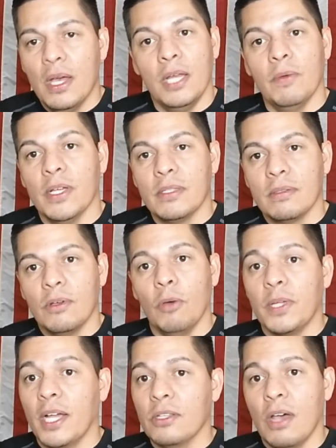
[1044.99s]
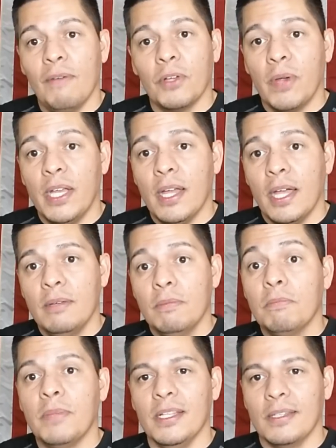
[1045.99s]
Anyways, hope you guys all have a great night.
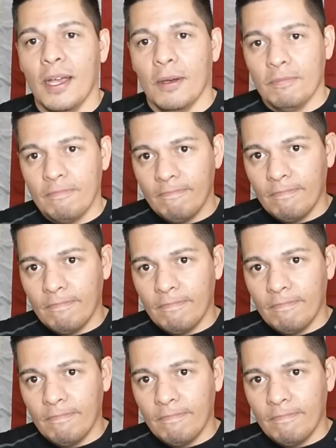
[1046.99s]
Peace out.